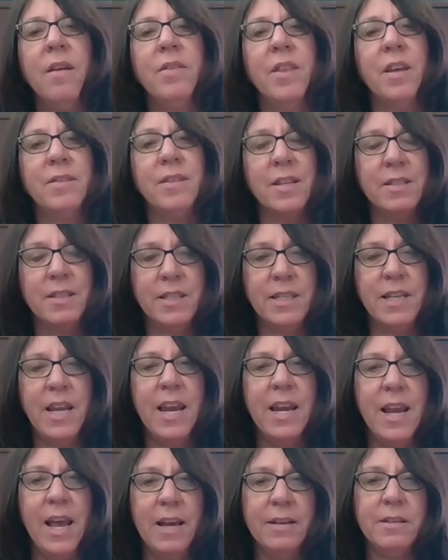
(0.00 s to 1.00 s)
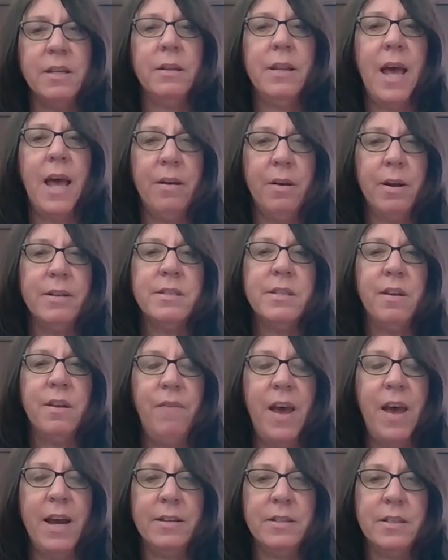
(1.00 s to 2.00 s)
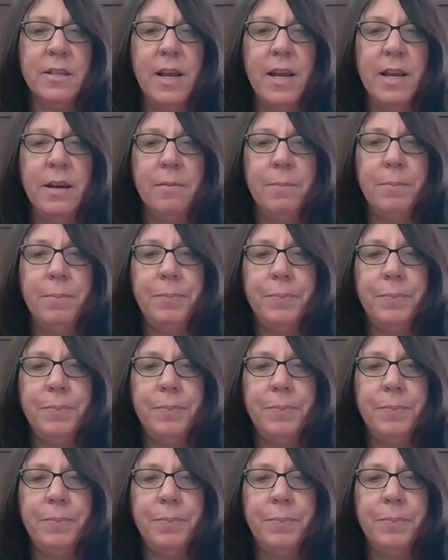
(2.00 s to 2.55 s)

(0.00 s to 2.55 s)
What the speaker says: that the state has allowed us to vaccinate.